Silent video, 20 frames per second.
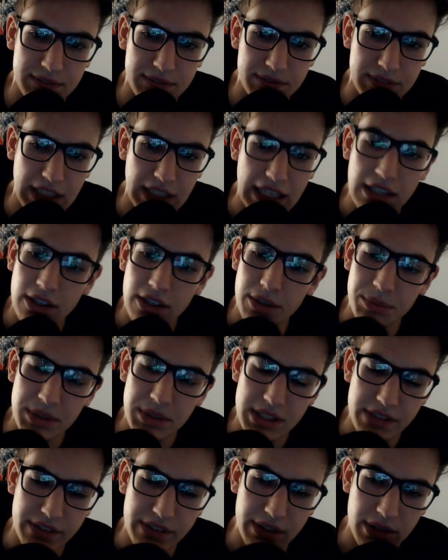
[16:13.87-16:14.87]
I hope
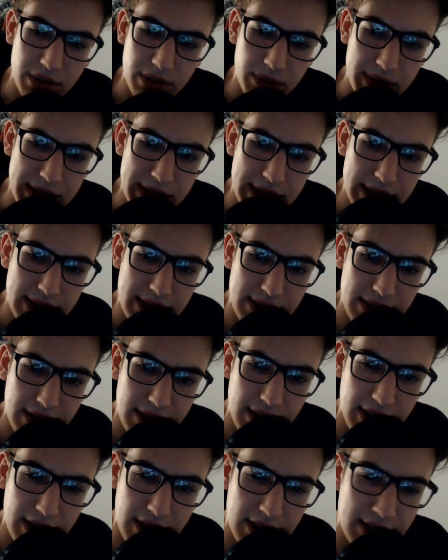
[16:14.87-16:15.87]
this video was
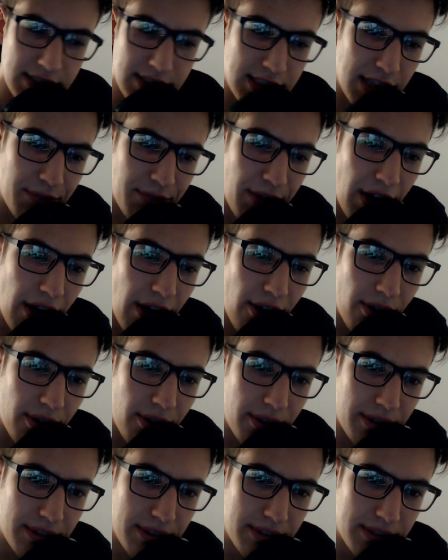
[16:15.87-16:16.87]

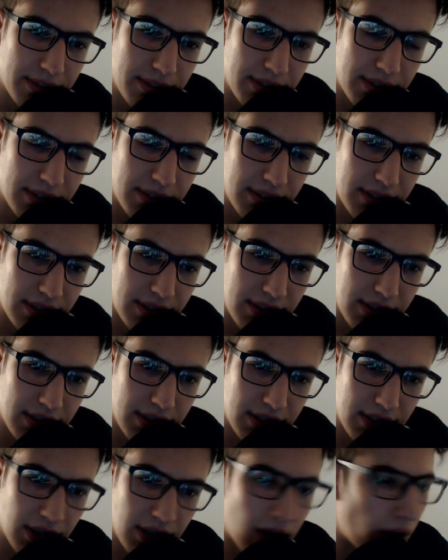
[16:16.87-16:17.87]
somehow
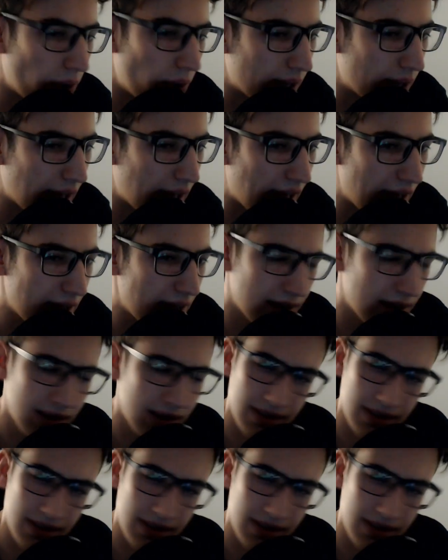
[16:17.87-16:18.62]
okay.